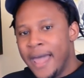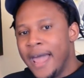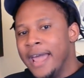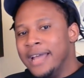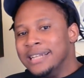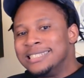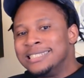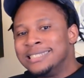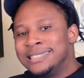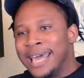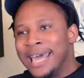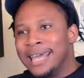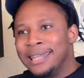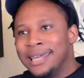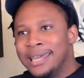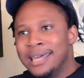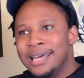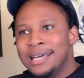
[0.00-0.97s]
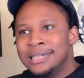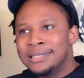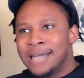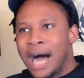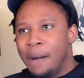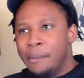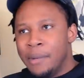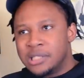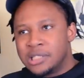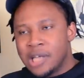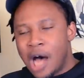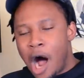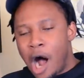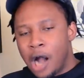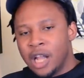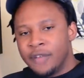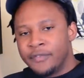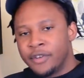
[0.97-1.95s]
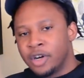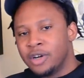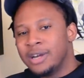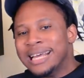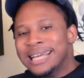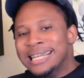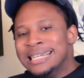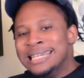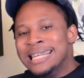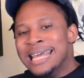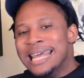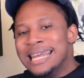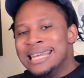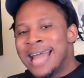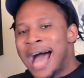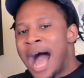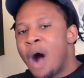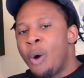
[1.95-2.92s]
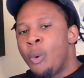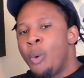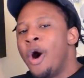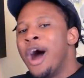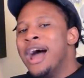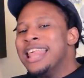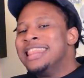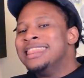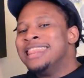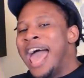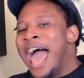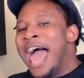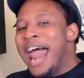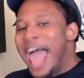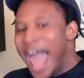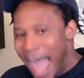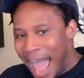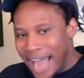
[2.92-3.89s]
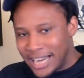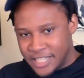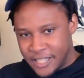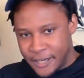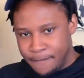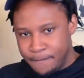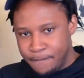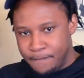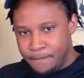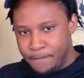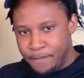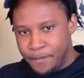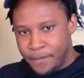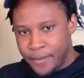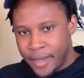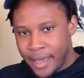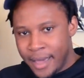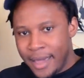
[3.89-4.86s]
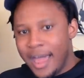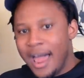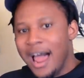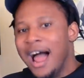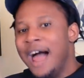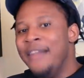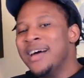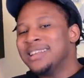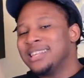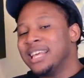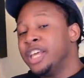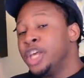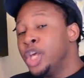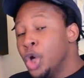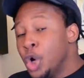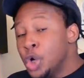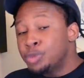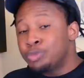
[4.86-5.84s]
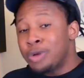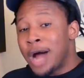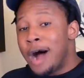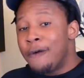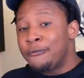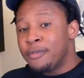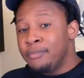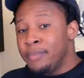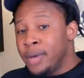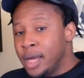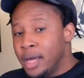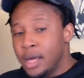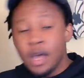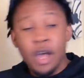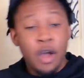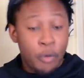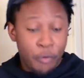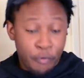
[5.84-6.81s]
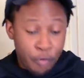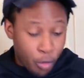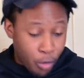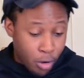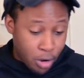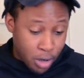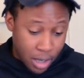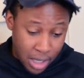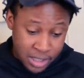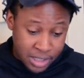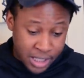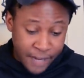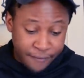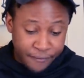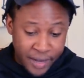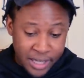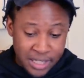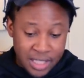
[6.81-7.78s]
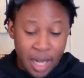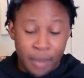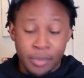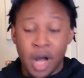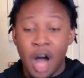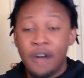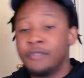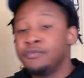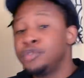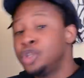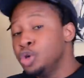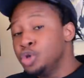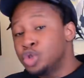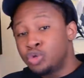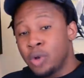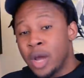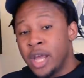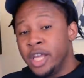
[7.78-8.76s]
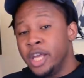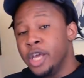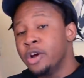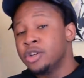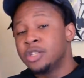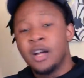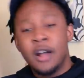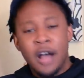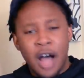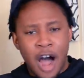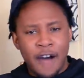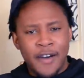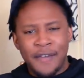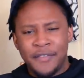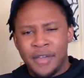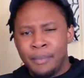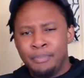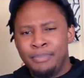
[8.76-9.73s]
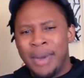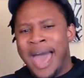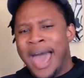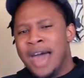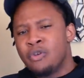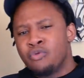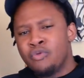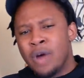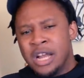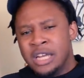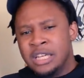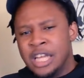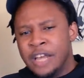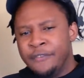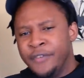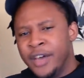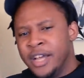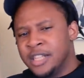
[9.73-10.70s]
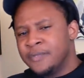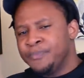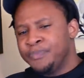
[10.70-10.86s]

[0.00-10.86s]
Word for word: and Stantley Thomas Oliver did not want that action. And that's a huge problem for me for a defense coming off of two straight years of having bad run defense.